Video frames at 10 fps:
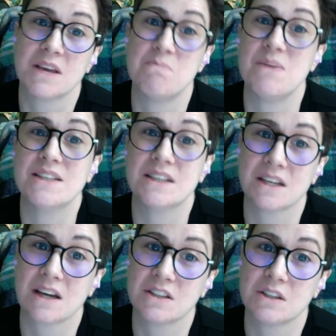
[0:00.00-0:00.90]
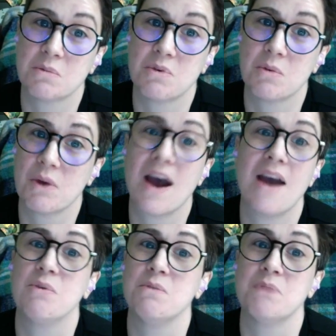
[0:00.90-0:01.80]
I basically got to the point where I
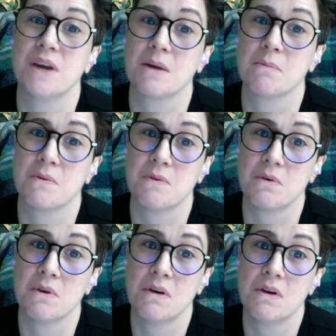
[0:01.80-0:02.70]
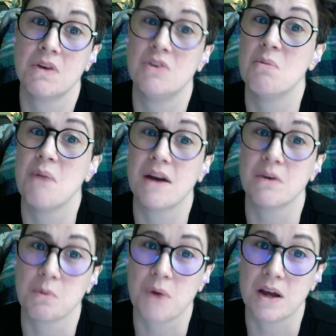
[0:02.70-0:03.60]
wouldn't pick up the phone, no
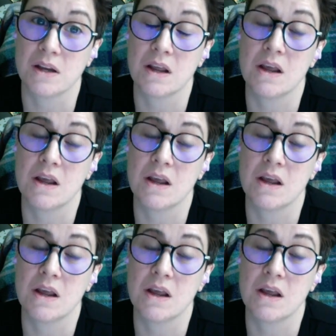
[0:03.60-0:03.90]
matter what.